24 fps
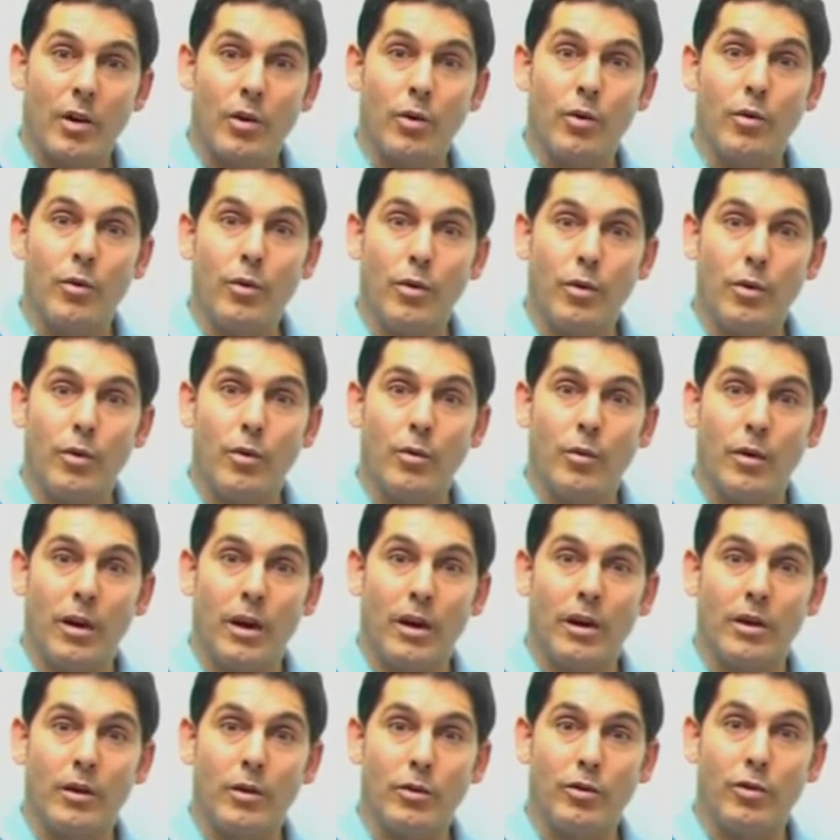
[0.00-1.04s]

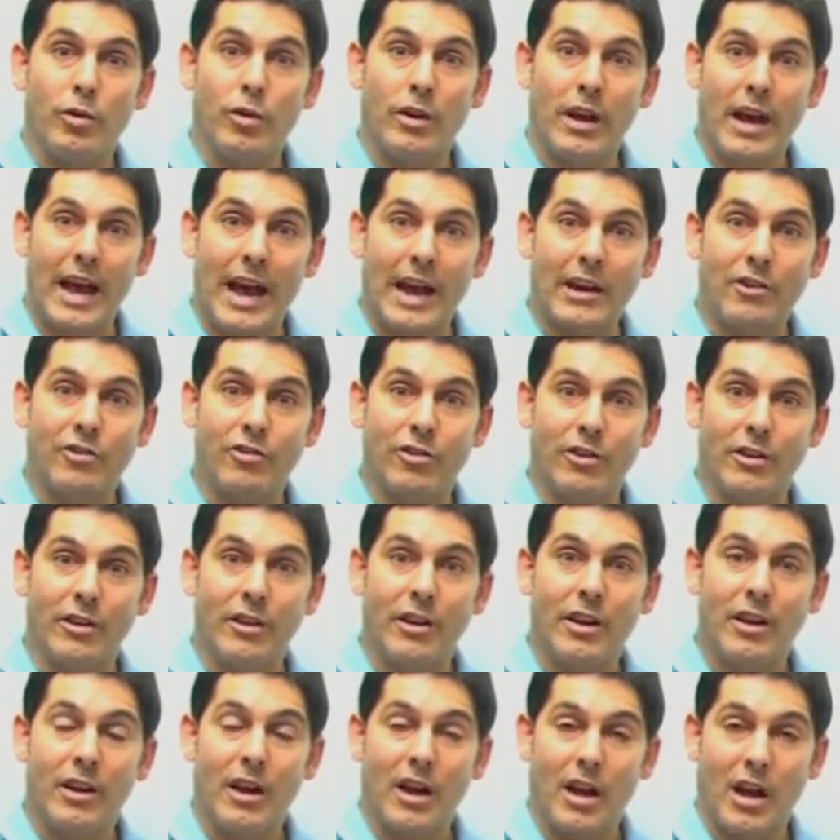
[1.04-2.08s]
who took action
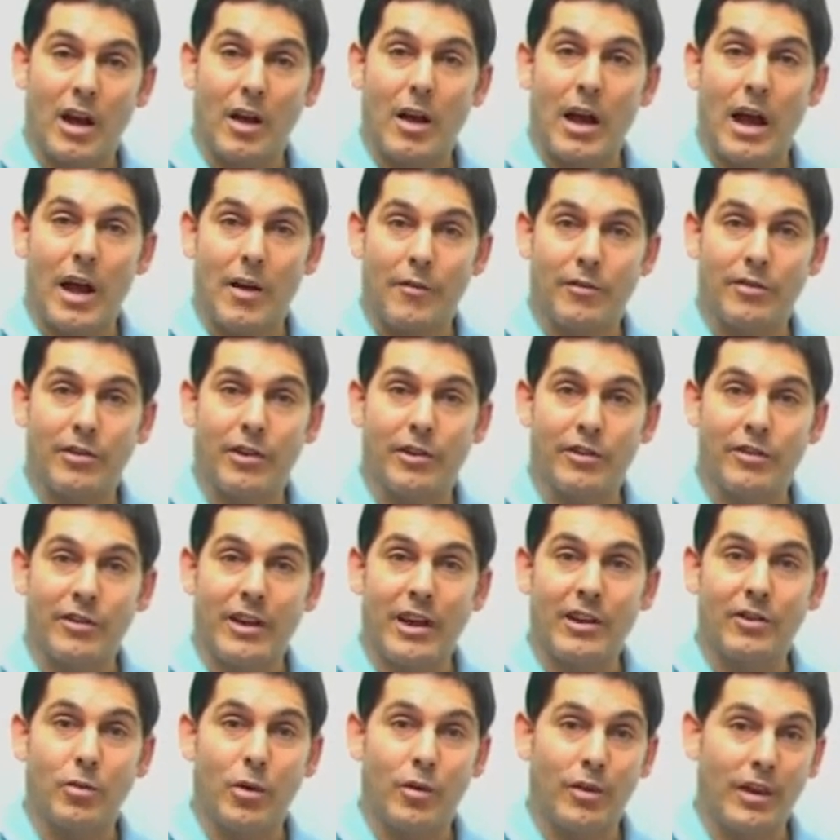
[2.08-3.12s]
have
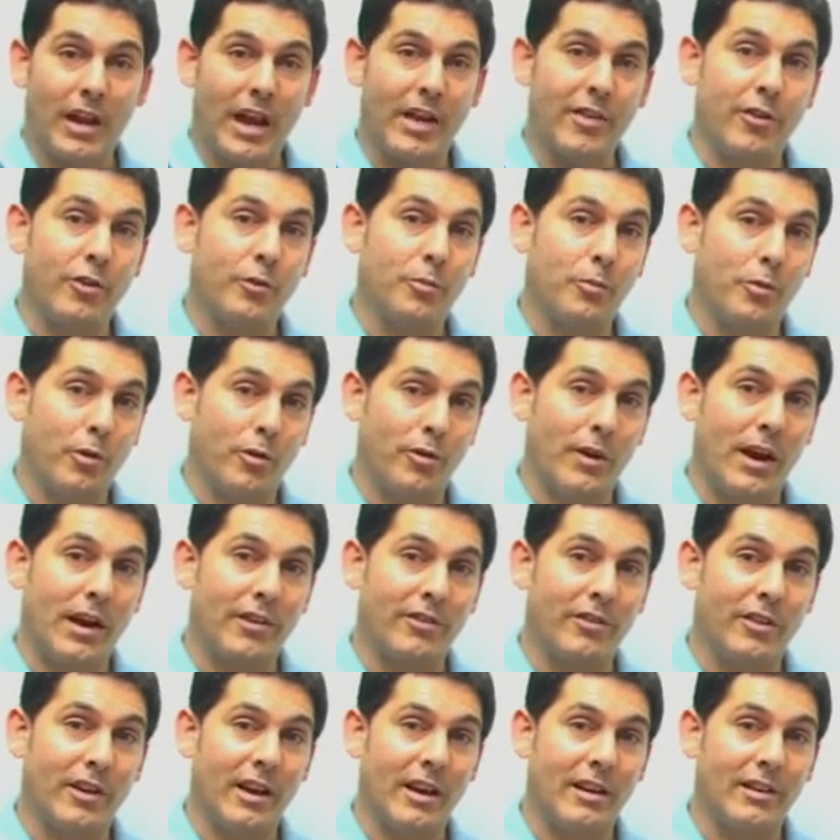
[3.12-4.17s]
success while the others
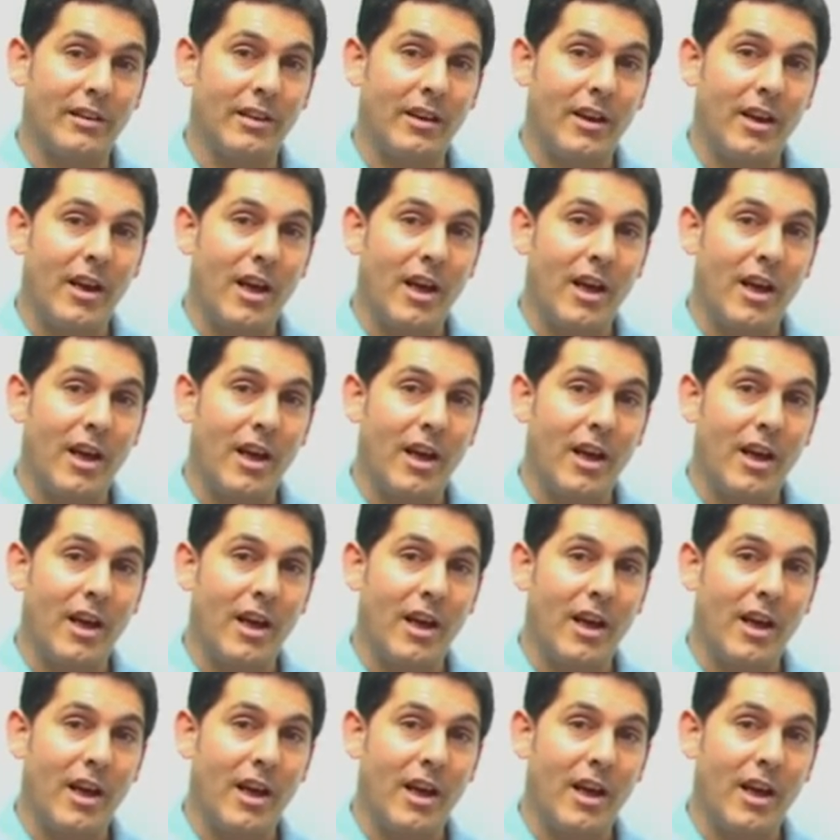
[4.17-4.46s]
procrastinate.